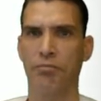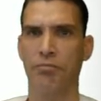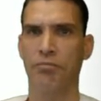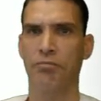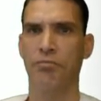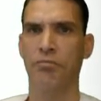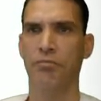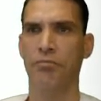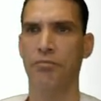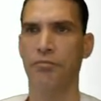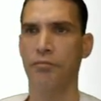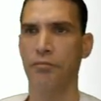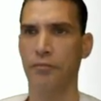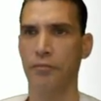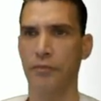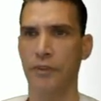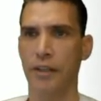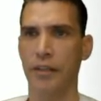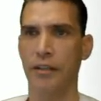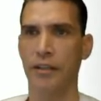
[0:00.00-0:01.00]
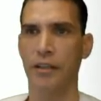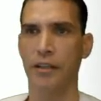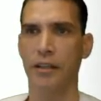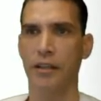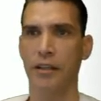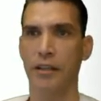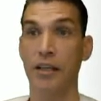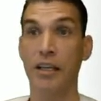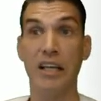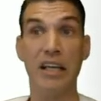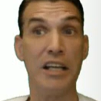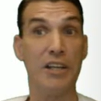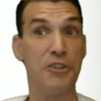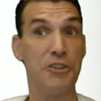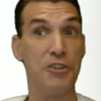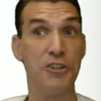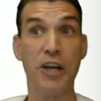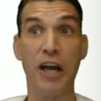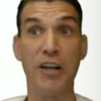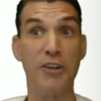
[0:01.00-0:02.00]
Hmm.
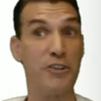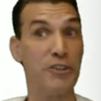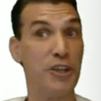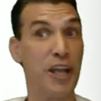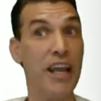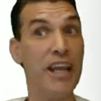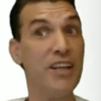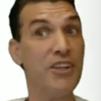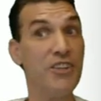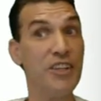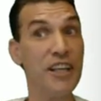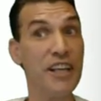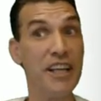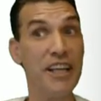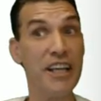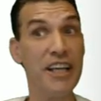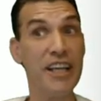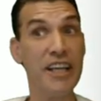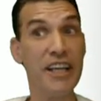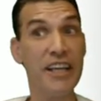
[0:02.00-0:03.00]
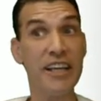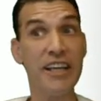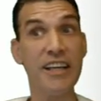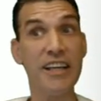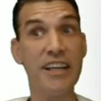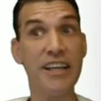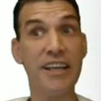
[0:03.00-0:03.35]
It's not changing.